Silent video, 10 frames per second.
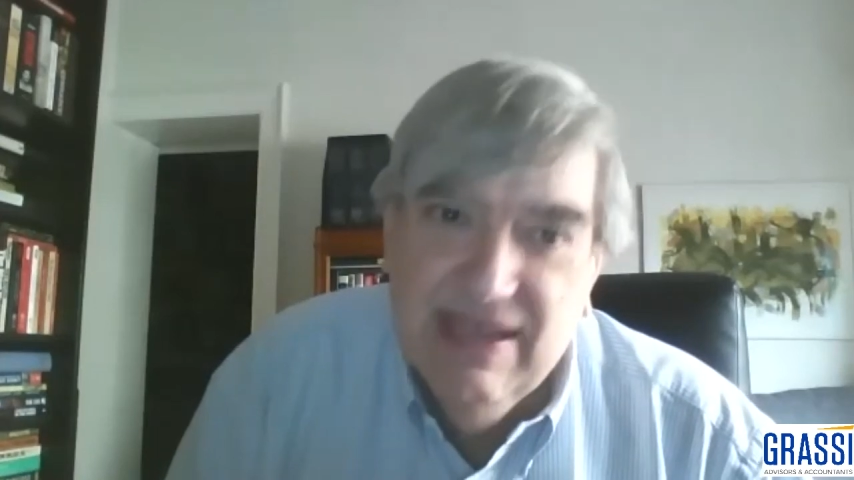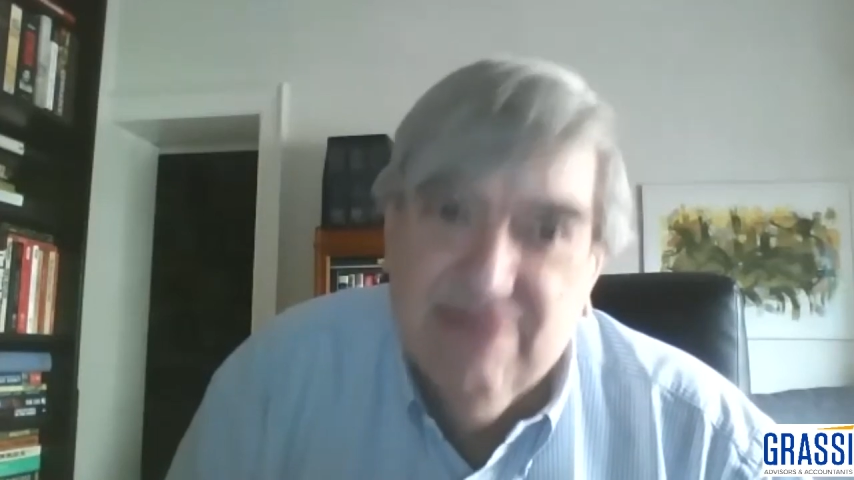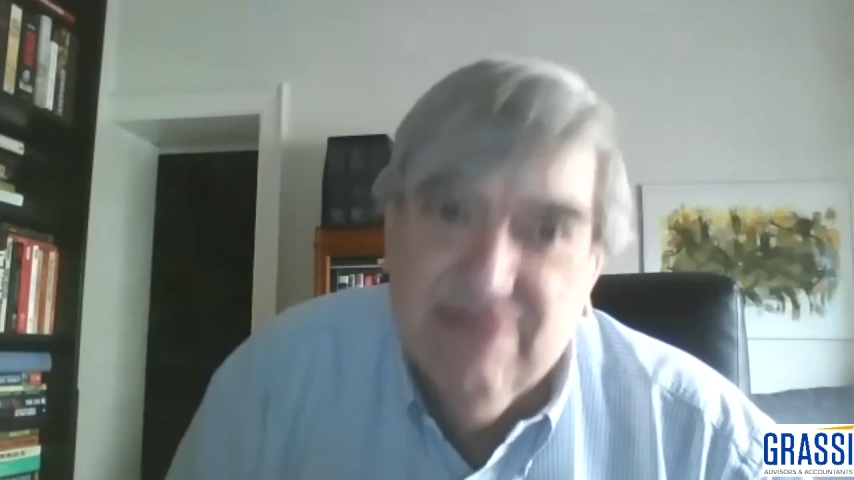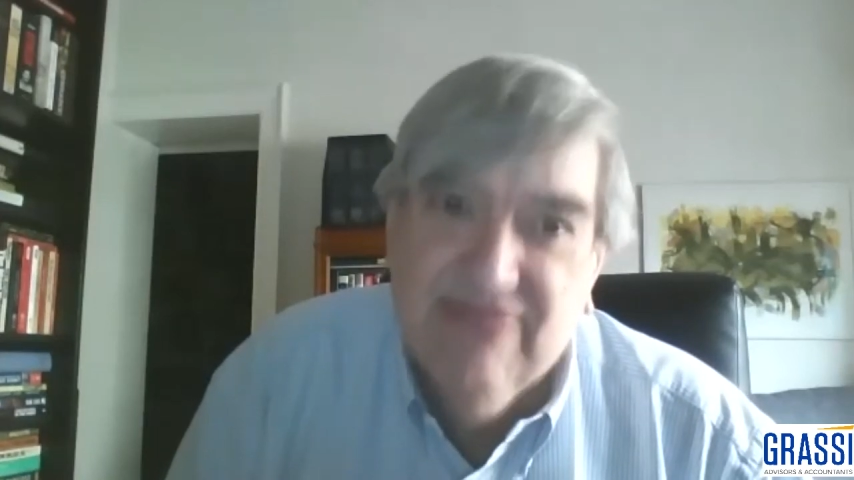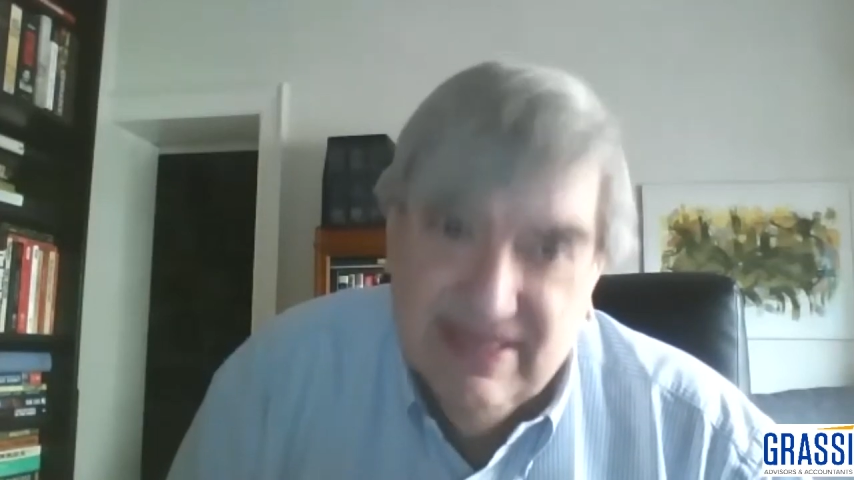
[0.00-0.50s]

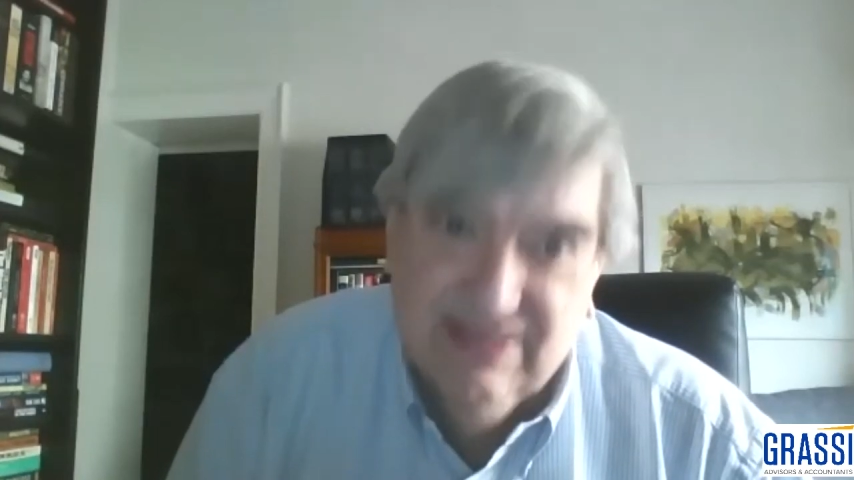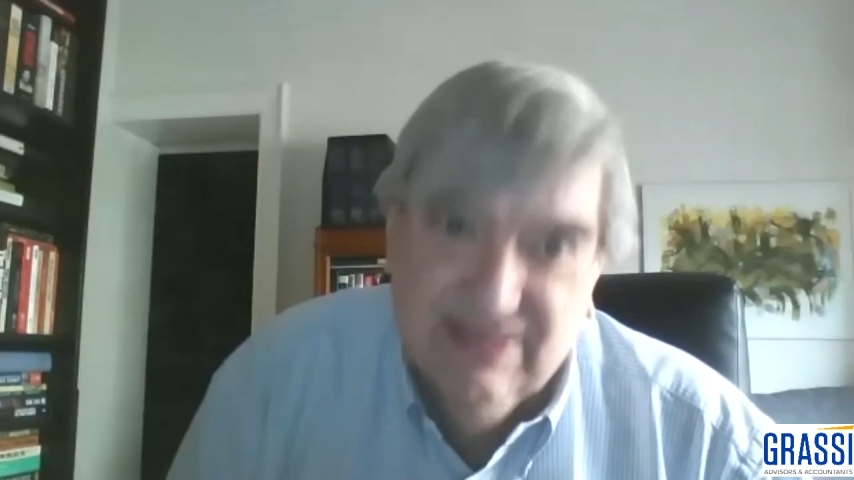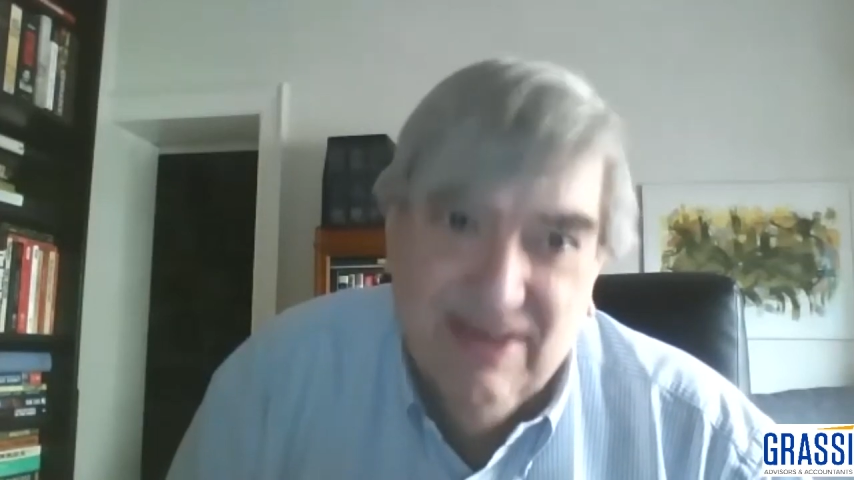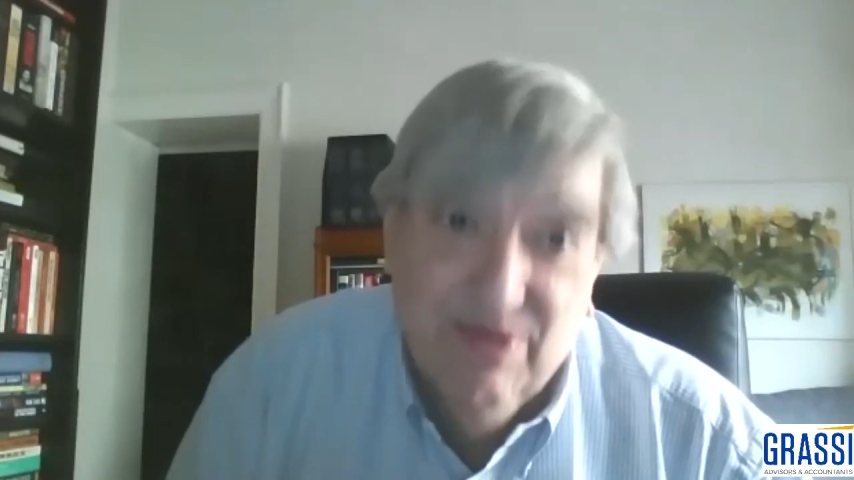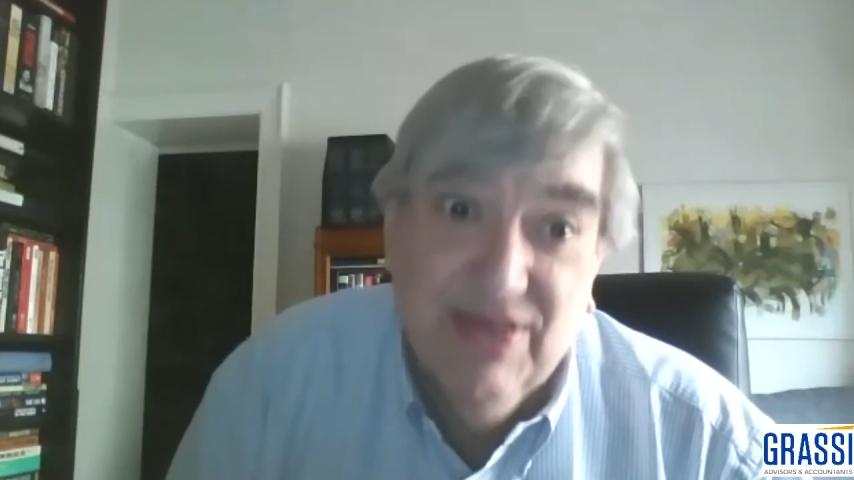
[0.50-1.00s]

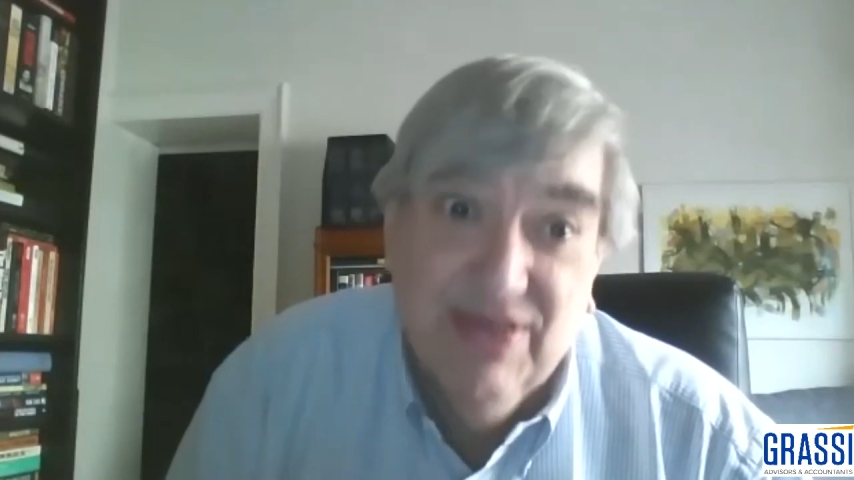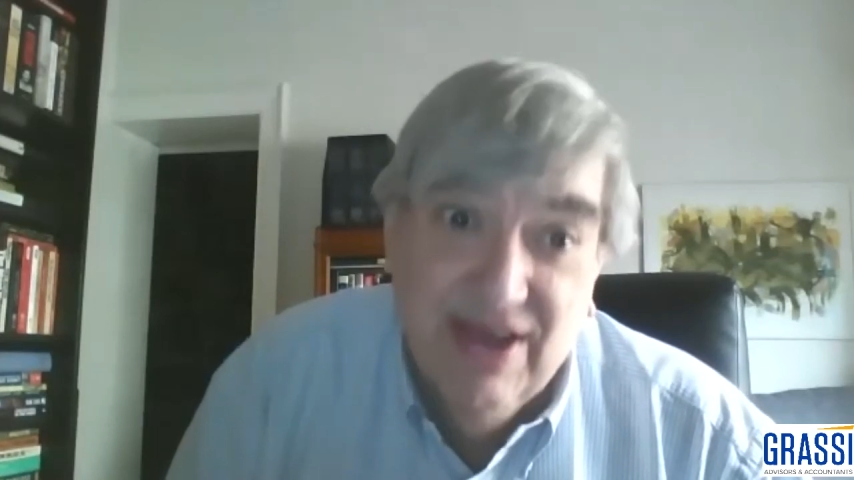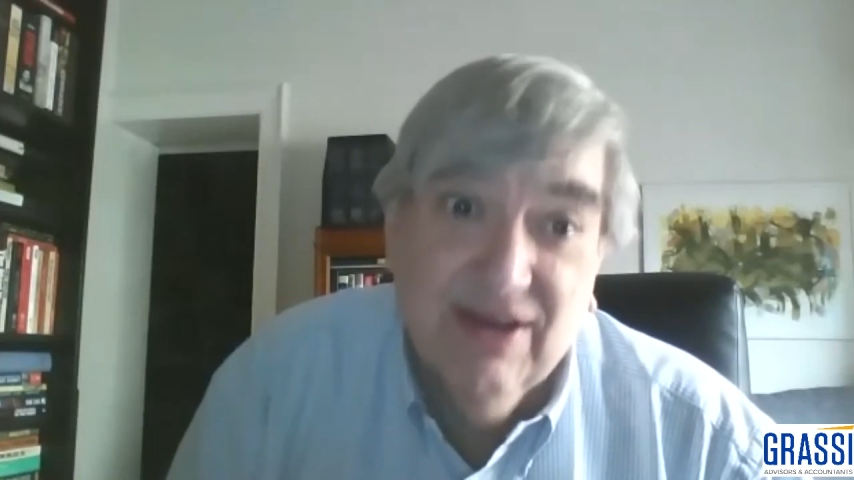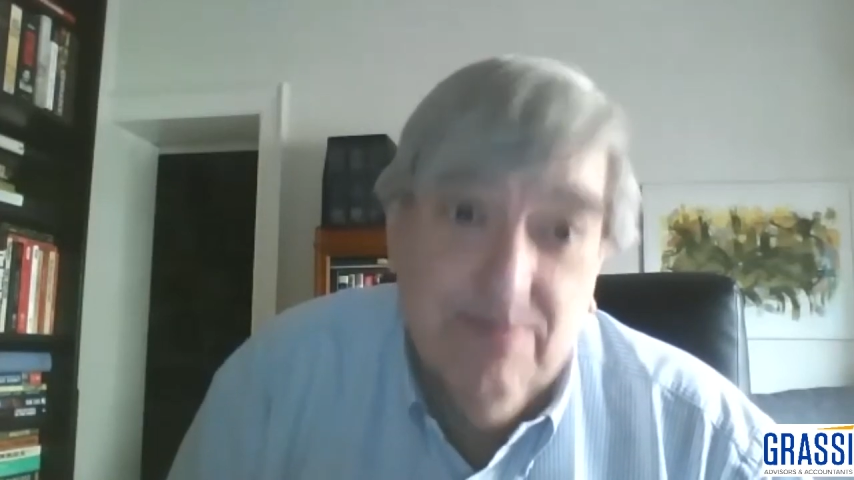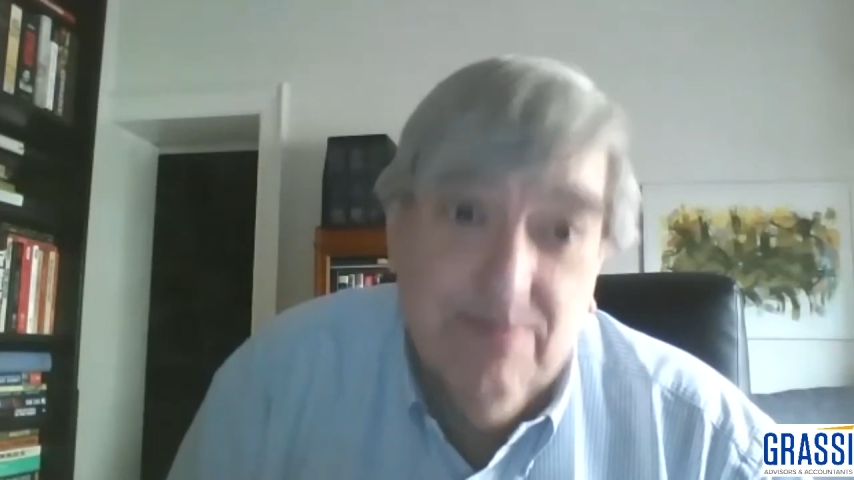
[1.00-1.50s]
investing where their
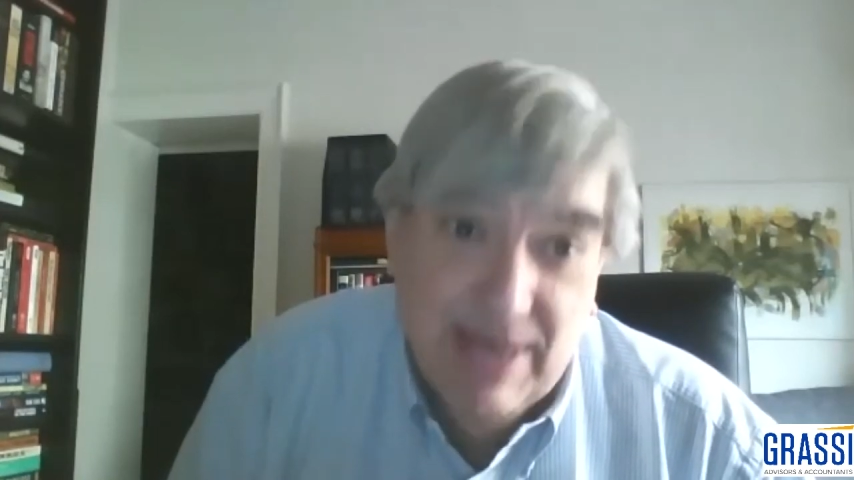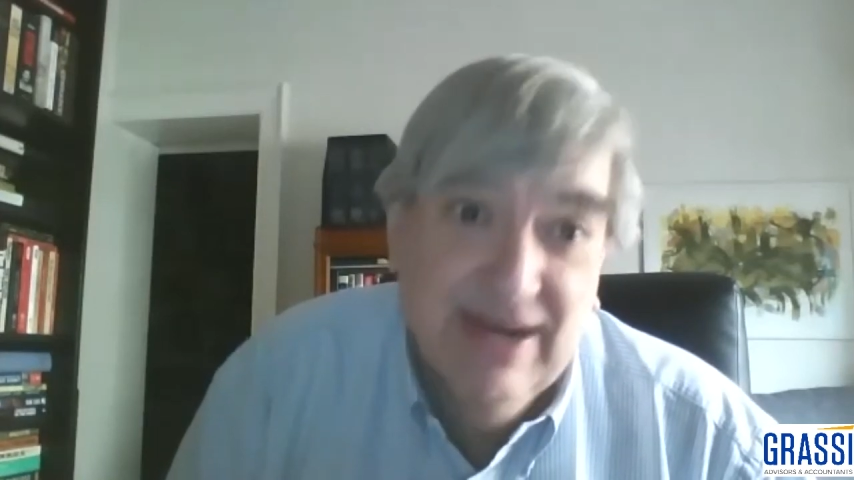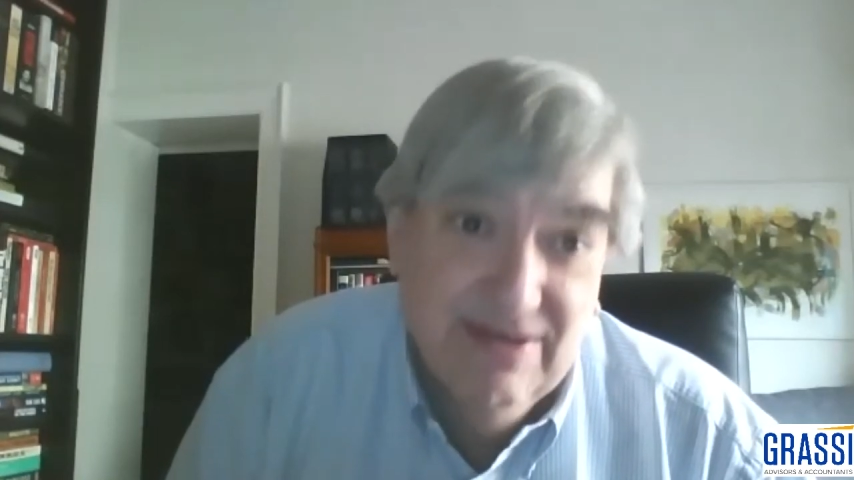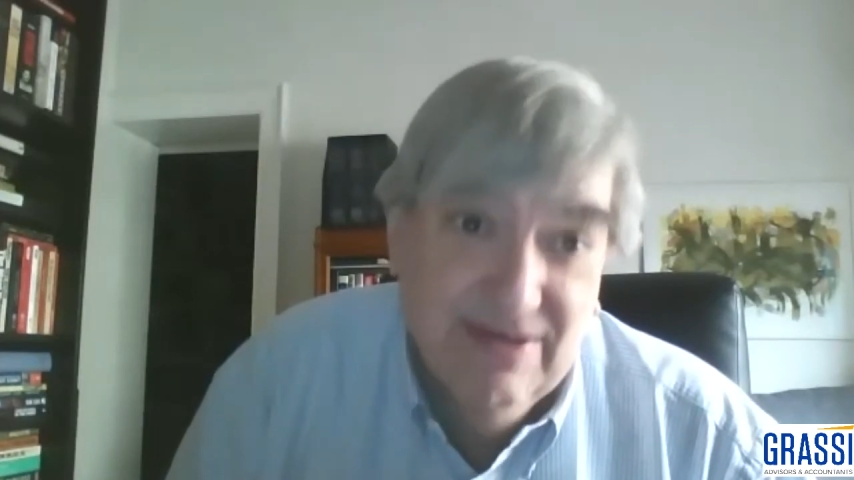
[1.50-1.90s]
competitive